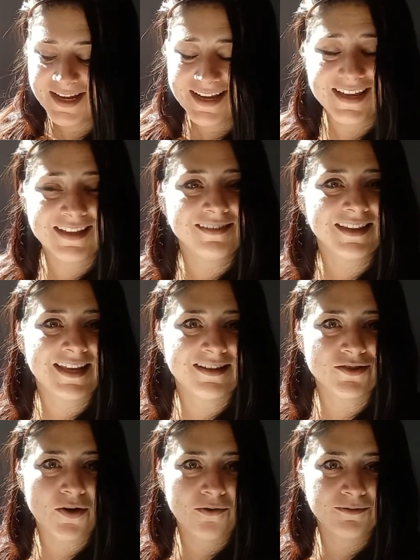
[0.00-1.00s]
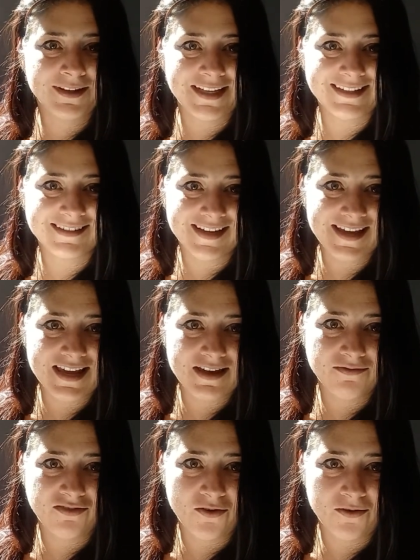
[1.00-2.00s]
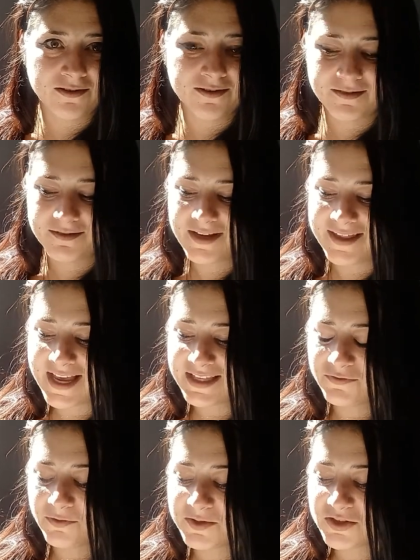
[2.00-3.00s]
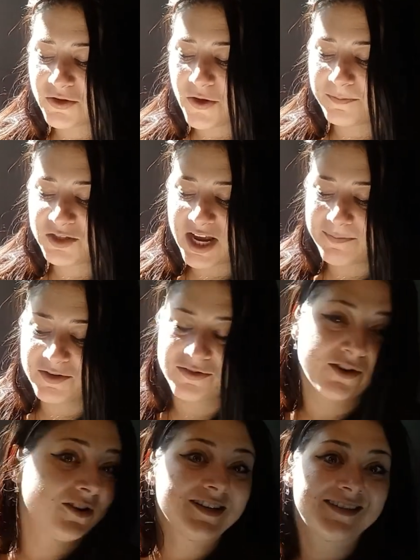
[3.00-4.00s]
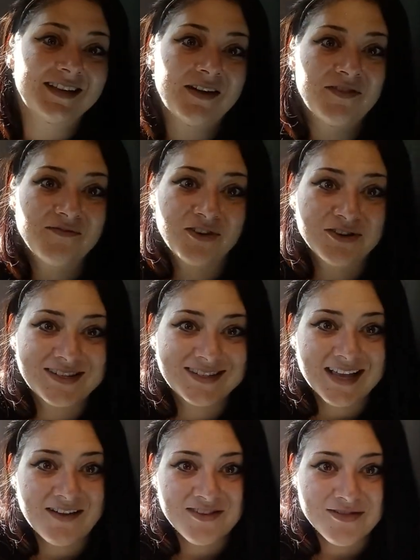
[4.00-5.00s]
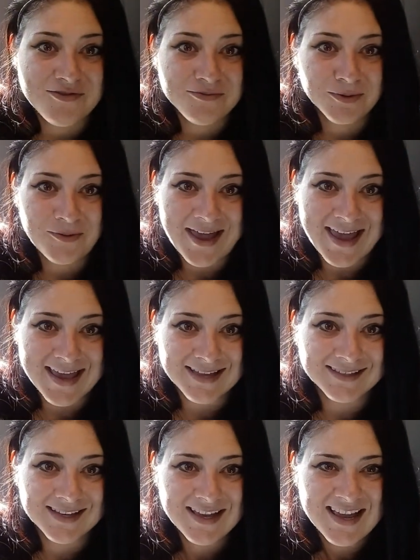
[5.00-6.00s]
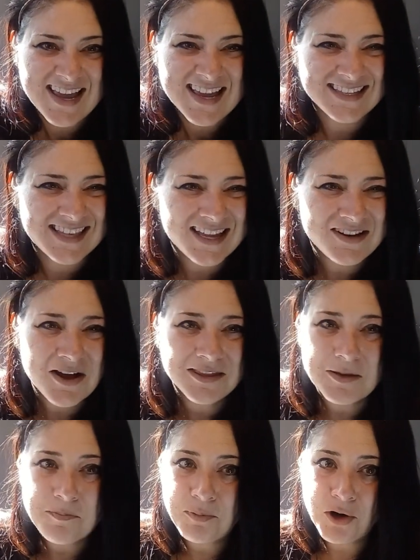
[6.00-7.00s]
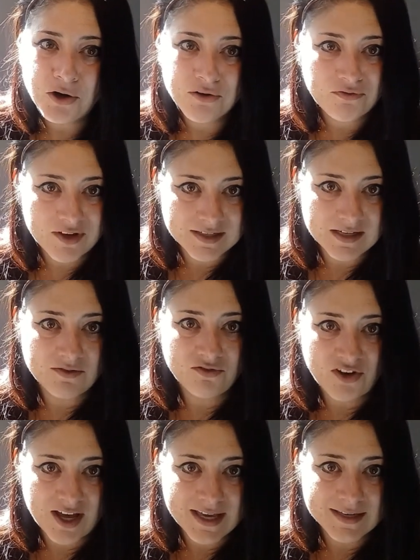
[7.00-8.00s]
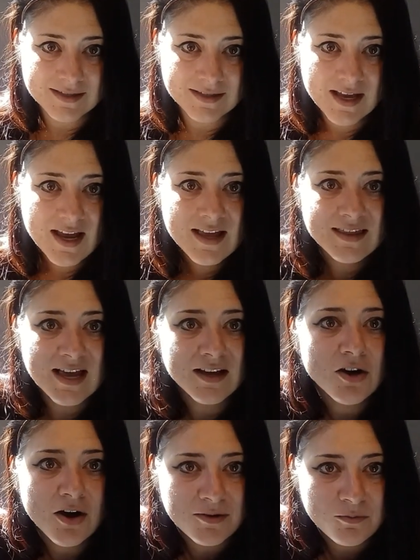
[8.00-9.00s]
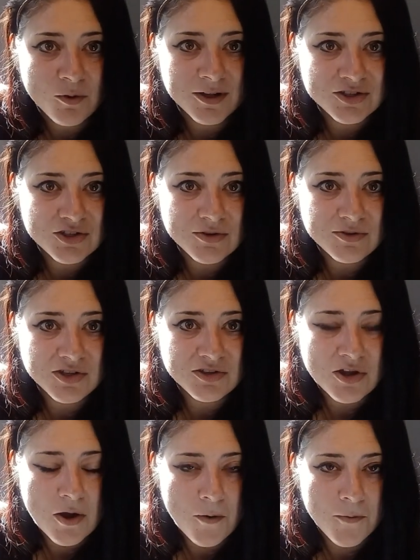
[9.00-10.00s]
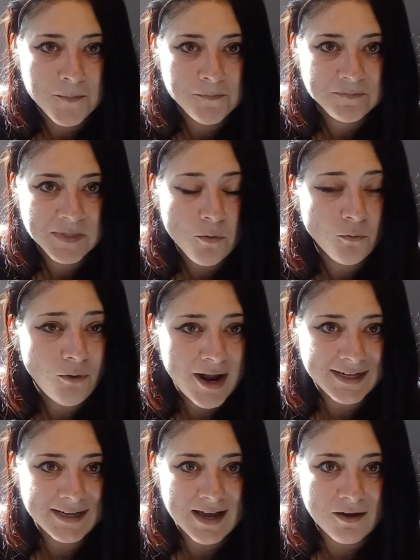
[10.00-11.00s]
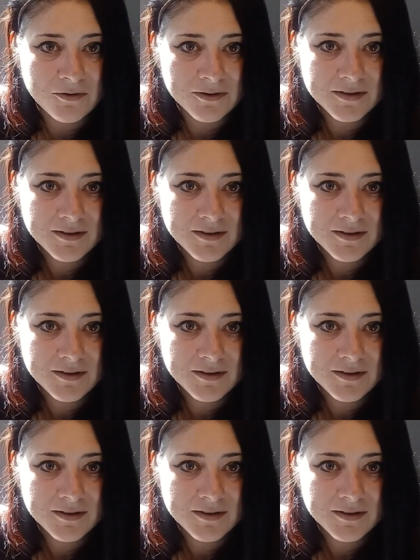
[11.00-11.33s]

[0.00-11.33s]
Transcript: It leads only to evil. And that's from Psalm chapter thirty-seven, verse seven through eight. Is that not the perfect advice that God wants you to know right now?